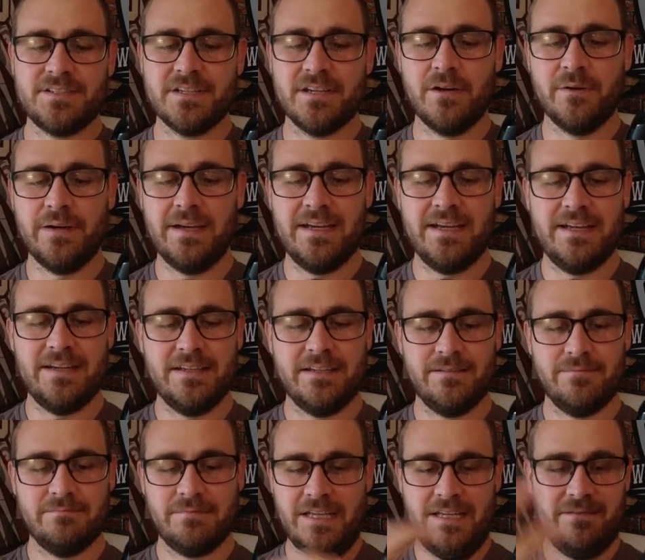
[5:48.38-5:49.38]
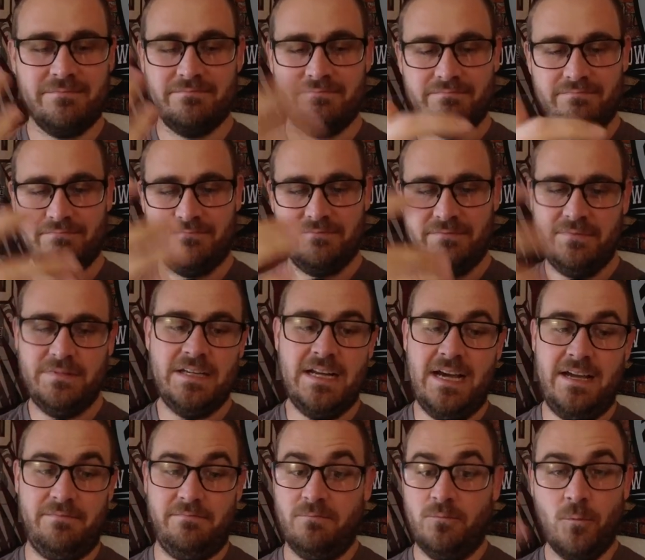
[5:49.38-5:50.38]
go ahead and
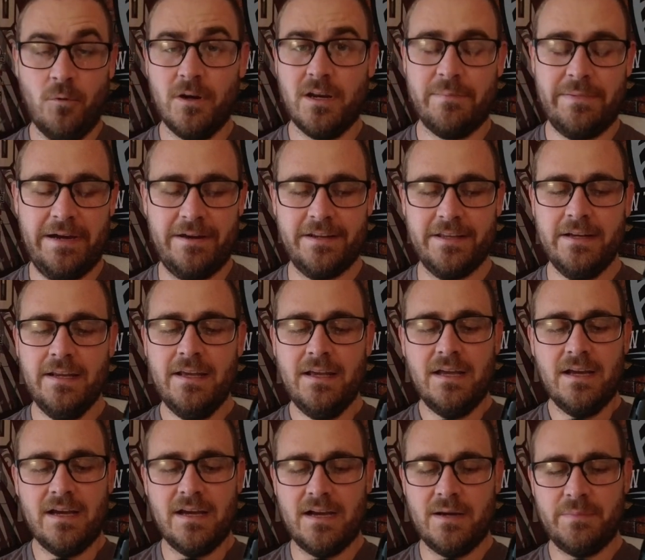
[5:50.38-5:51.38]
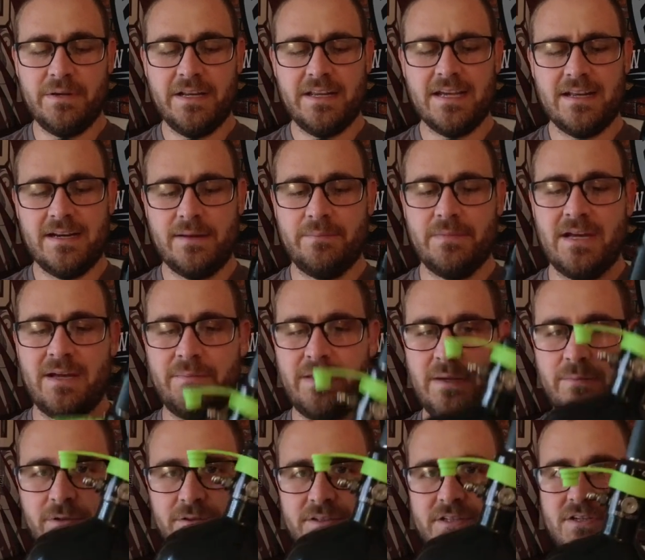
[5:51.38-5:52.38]
not worry about it. But again, I'm
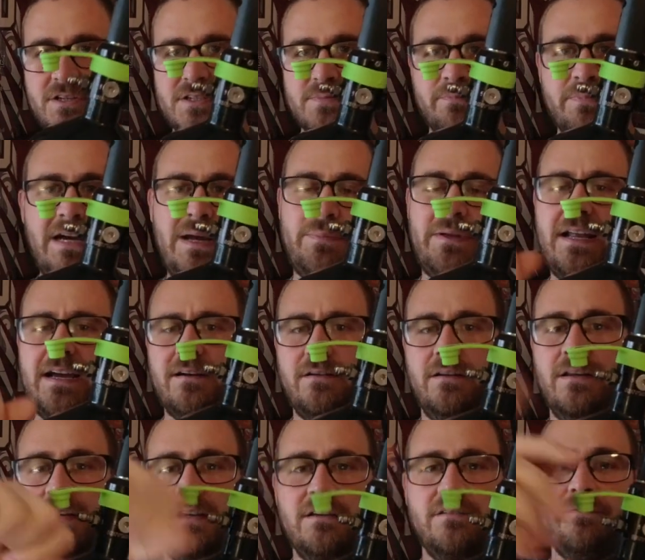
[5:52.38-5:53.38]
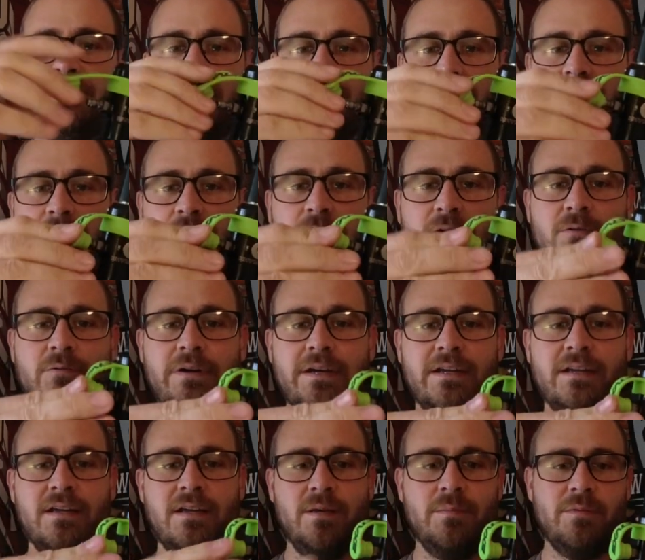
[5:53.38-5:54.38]
able to just pop it out, fill it up real
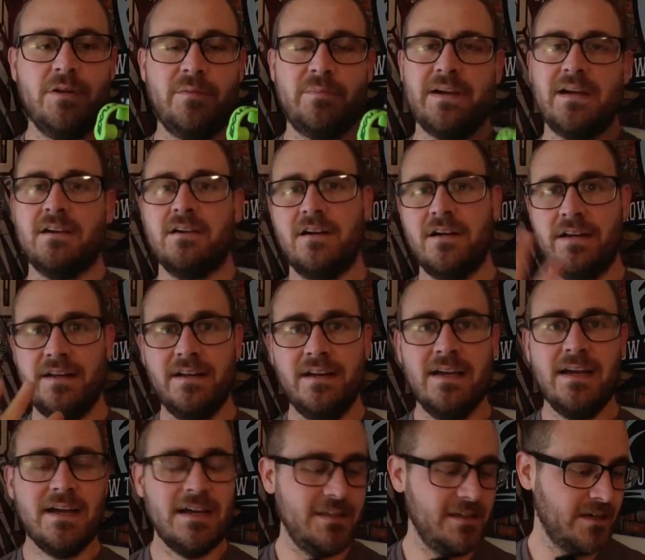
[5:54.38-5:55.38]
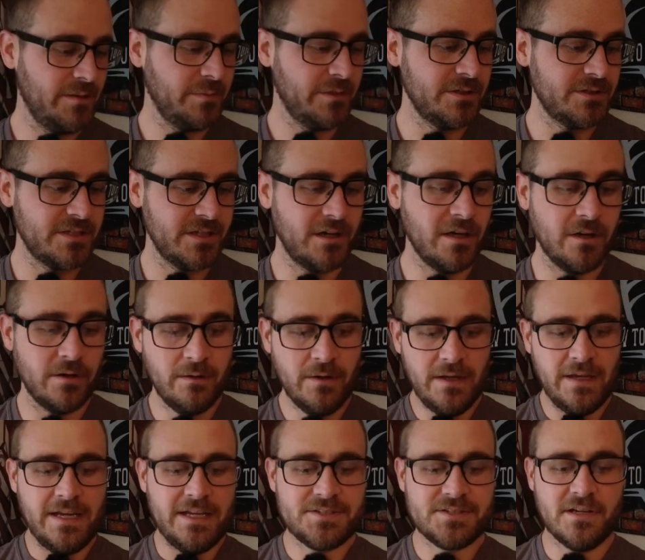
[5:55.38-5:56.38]
quick, put it back on, and then I'm good to go.
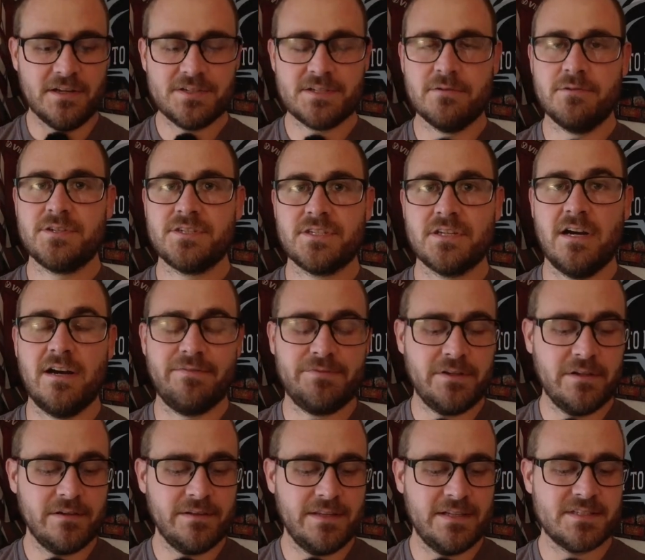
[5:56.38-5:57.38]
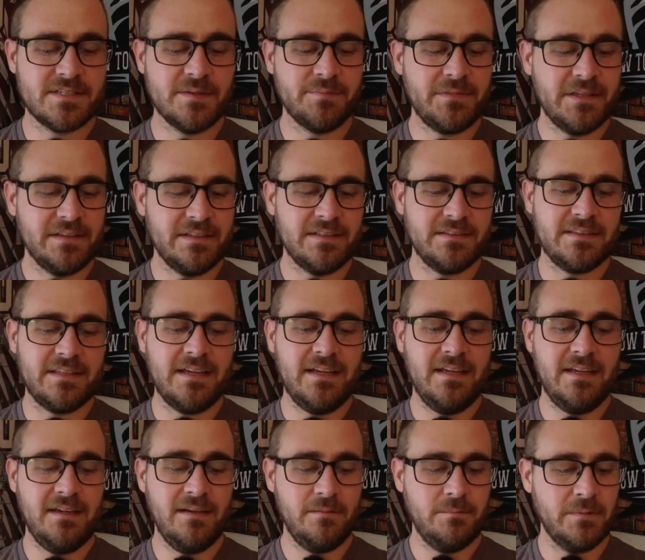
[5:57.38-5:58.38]
It's also softer. That's something that
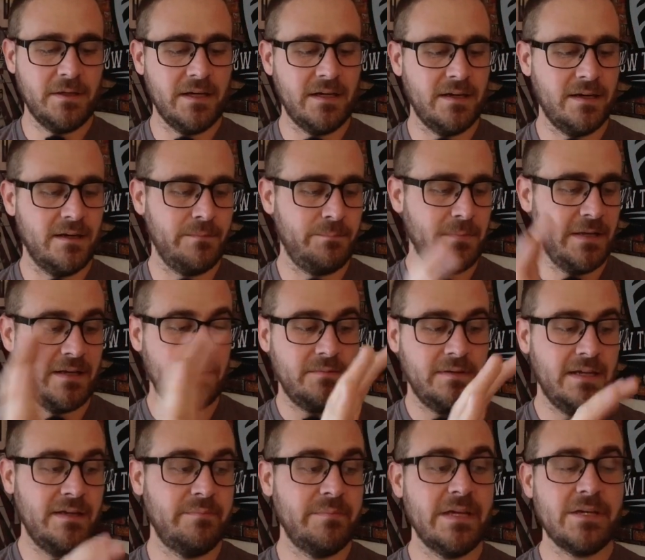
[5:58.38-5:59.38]
they had